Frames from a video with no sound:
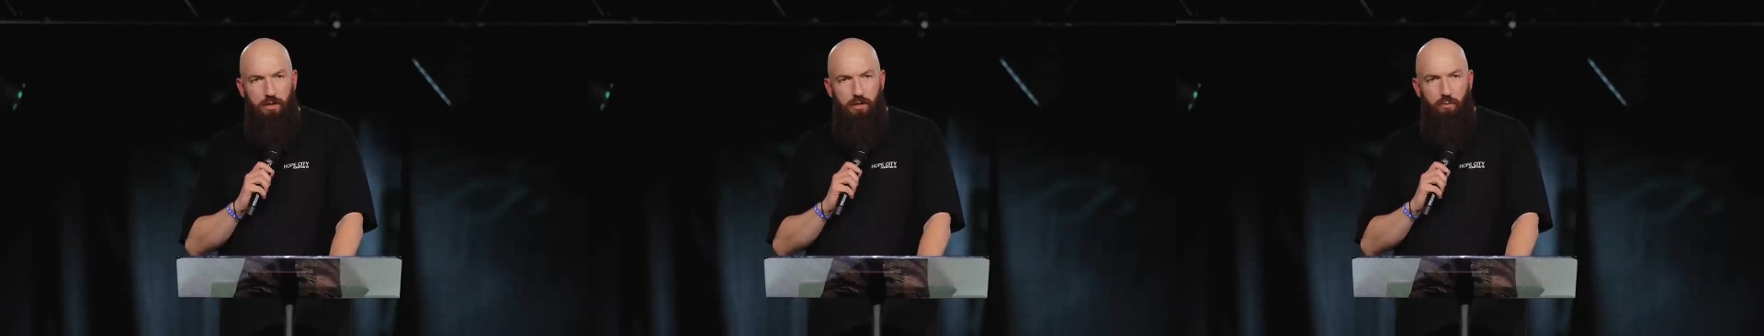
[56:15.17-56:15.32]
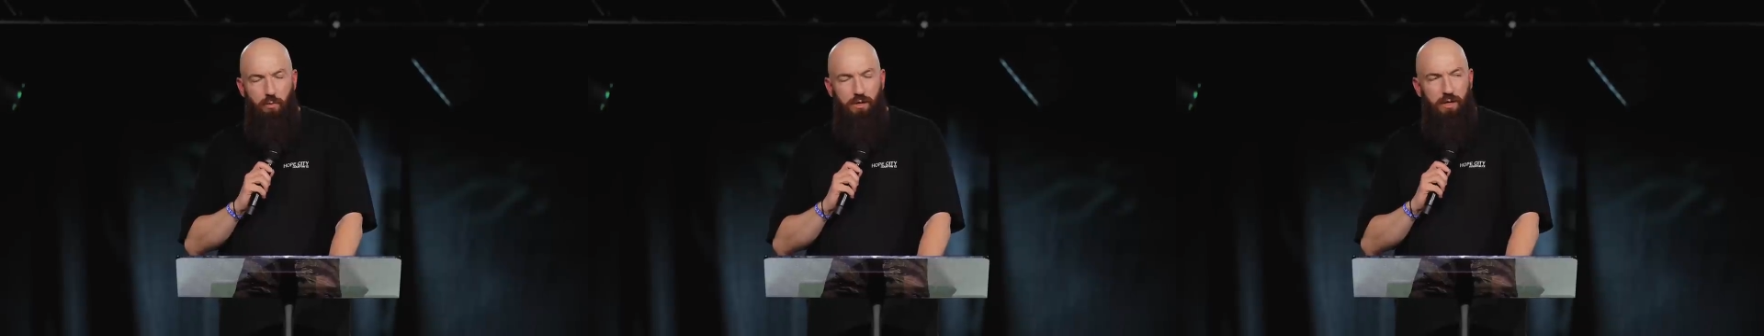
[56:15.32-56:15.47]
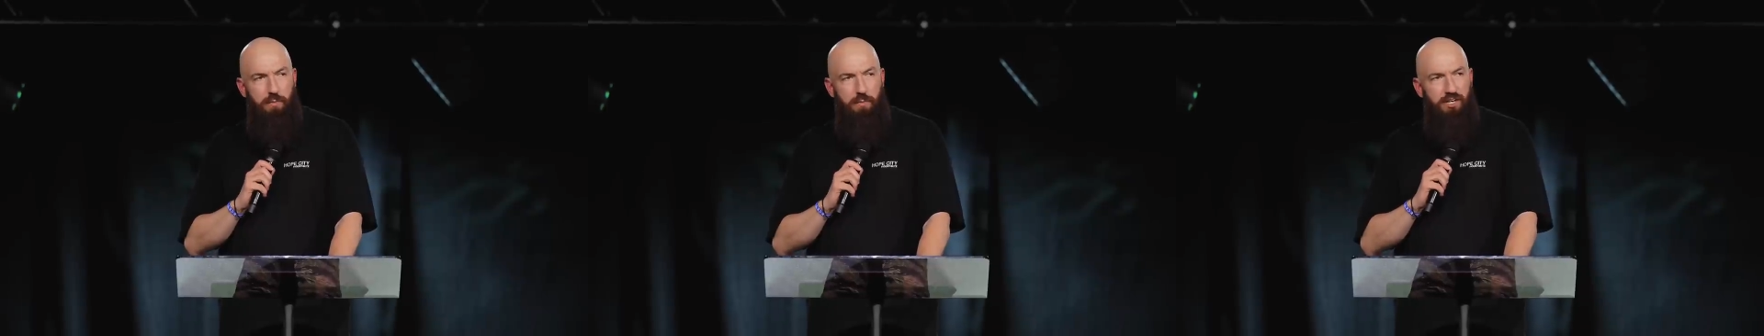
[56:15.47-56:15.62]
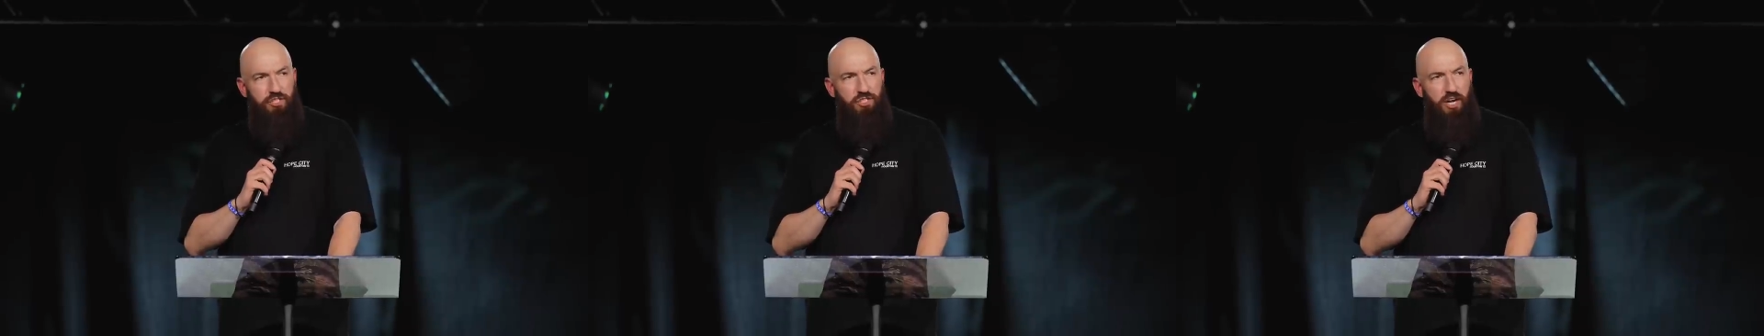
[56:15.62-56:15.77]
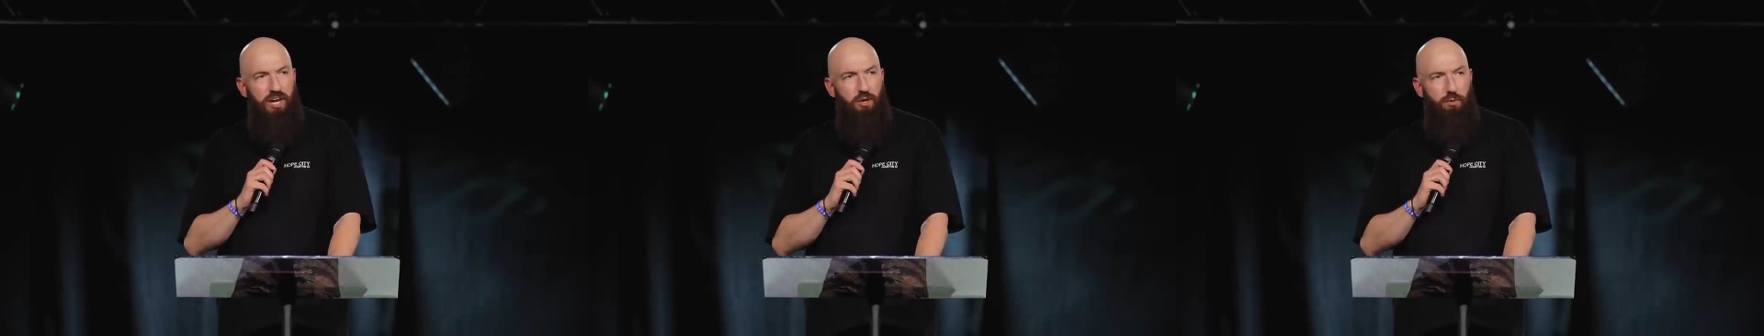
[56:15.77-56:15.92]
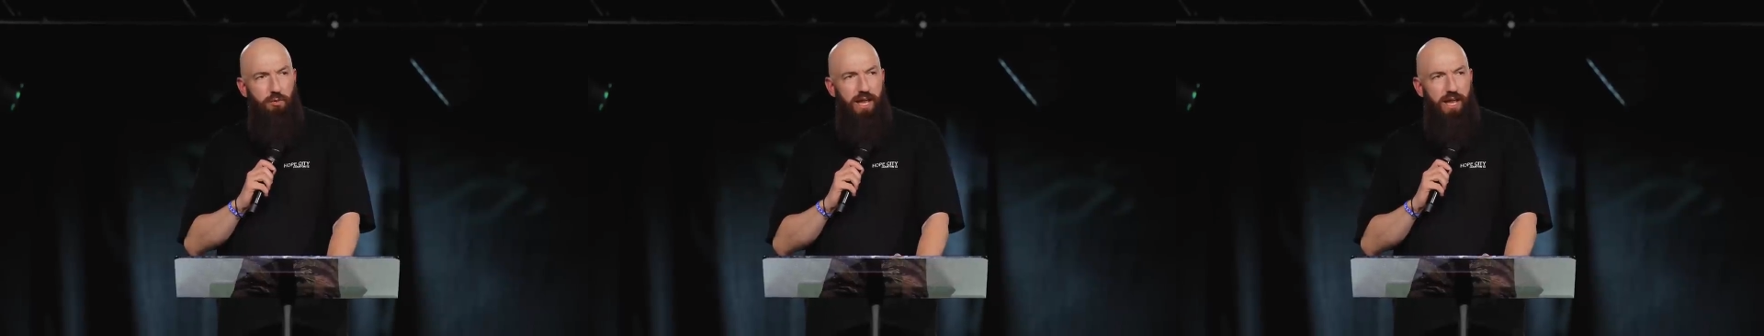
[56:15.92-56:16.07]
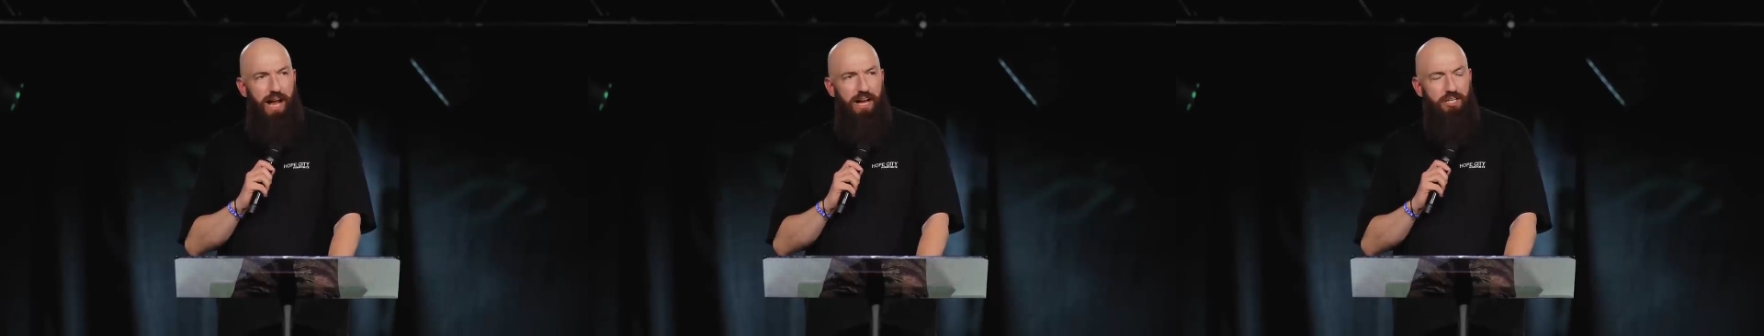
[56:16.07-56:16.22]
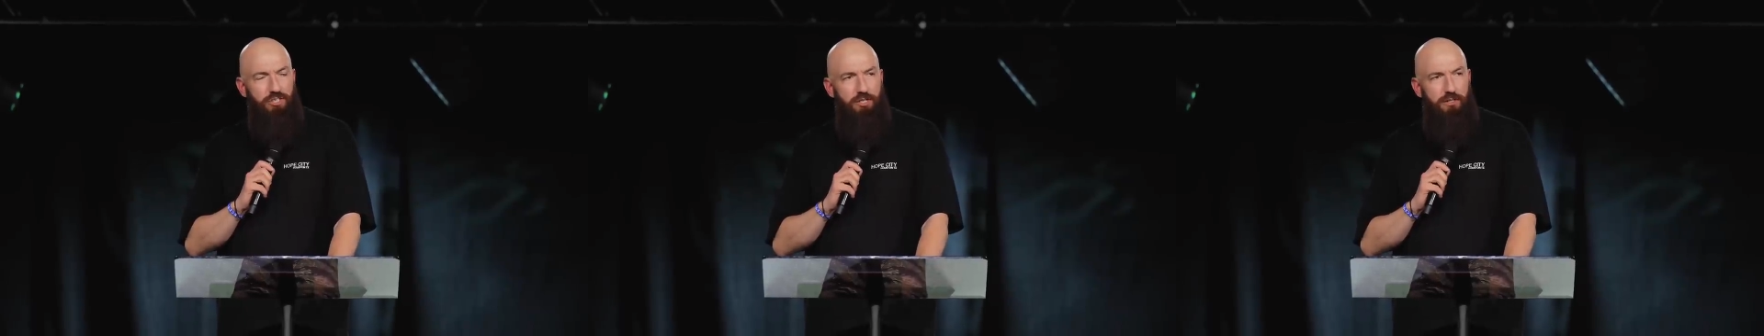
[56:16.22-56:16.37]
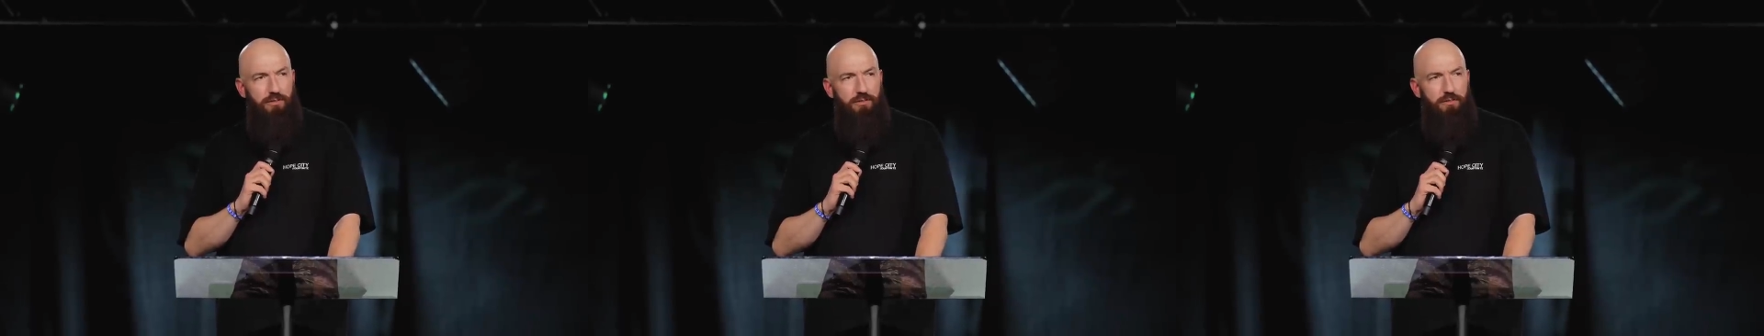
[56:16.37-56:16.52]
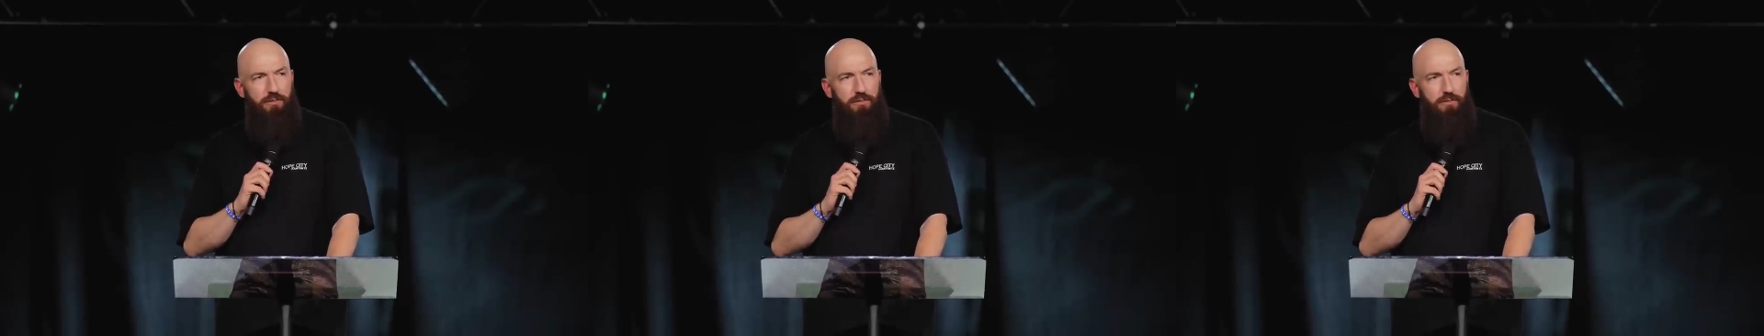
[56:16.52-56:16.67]
We can be a chain
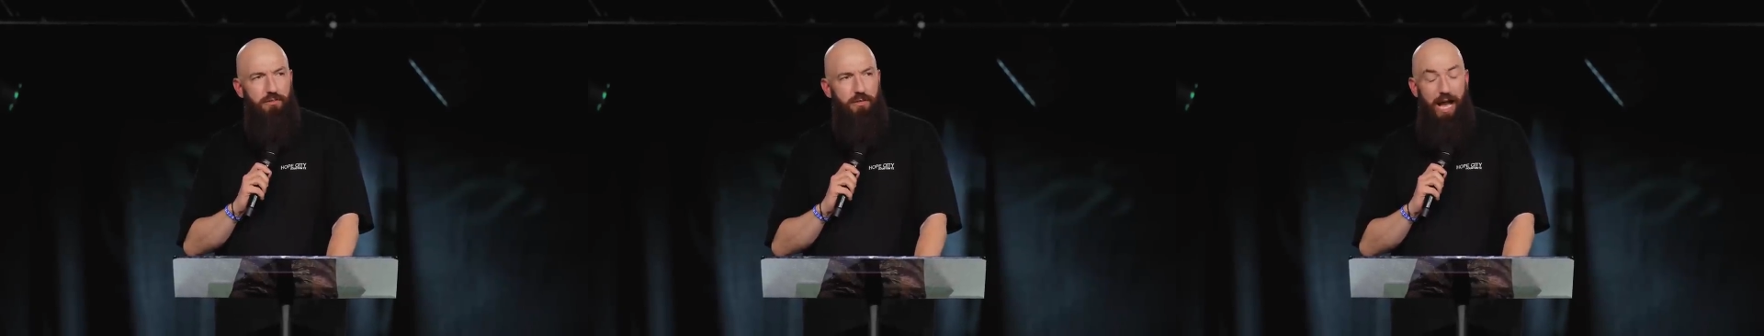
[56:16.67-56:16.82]
reaction.